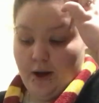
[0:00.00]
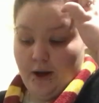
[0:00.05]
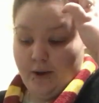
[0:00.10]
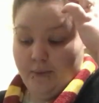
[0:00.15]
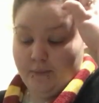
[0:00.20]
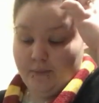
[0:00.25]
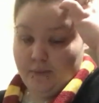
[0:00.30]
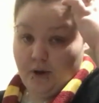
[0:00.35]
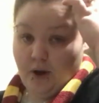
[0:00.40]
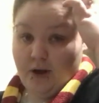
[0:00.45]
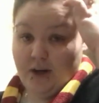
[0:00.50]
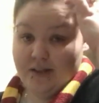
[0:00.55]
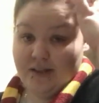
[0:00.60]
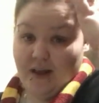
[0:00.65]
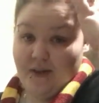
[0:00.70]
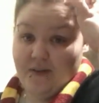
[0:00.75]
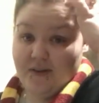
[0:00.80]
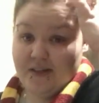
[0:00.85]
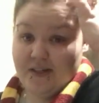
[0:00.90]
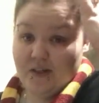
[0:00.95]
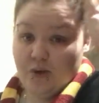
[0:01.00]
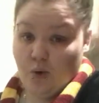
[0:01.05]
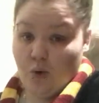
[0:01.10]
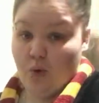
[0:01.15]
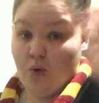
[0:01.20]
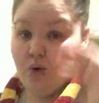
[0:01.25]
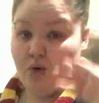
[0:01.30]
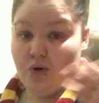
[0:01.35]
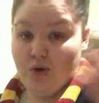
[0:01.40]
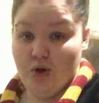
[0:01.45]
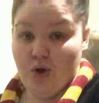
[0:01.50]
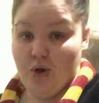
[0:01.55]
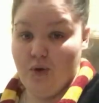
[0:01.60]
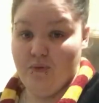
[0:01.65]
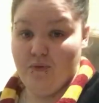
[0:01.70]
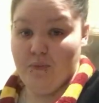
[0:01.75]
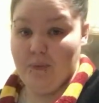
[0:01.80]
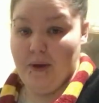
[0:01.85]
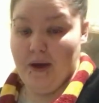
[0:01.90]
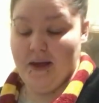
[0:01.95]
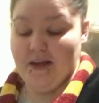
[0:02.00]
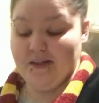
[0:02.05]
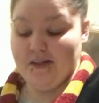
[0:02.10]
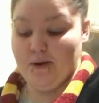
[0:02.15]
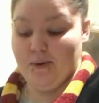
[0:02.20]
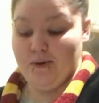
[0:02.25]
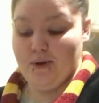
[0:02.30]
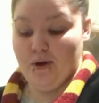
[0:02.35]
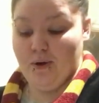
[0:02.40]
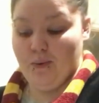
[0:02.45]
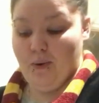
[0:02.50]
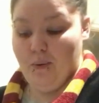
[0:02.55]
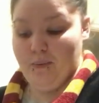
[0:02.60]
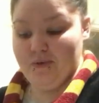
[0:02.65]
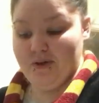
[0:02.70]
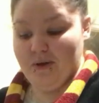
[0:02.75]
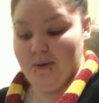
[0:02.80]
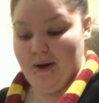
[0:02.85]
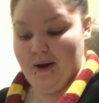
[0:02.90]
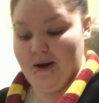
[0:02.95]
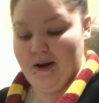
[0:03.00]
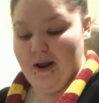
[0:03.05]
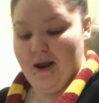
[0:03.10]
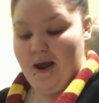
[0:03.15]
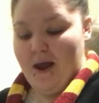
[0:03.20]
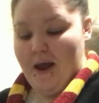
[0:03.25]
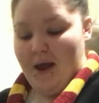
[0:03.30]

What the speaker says: Like I said, this is all new for me, so I don't know what I'm doing.